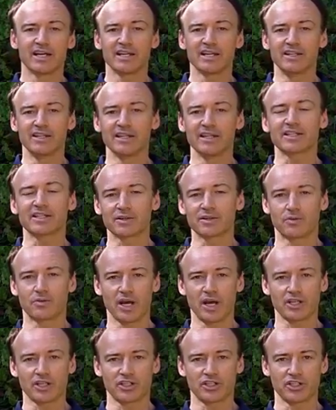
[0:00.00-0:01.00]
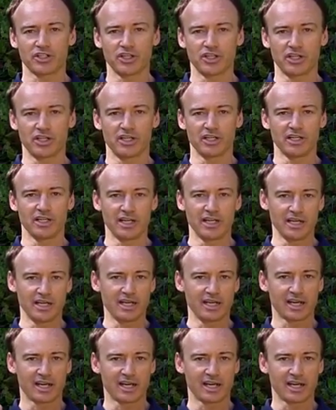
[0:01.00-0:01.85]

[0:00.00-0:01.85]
this question in the